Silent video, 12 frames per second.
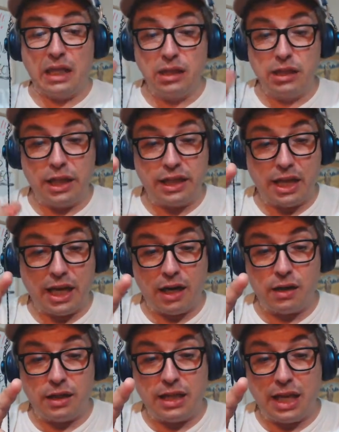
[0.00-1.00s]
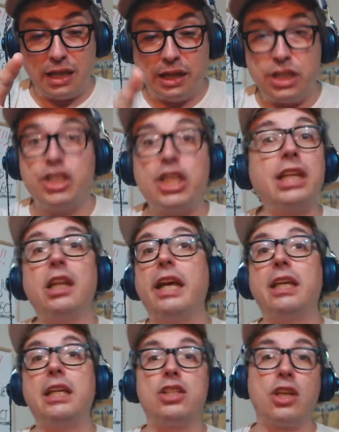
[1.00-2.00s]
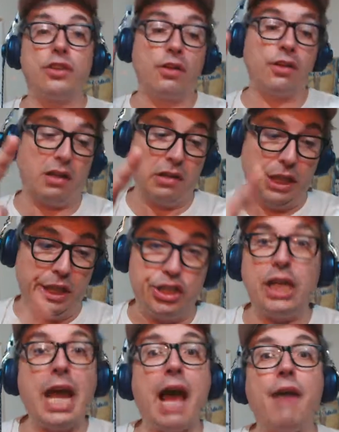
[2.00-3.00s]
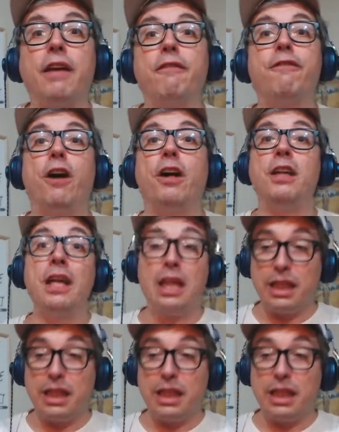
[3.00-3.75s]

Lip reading: legit like each other. They're legit having fun.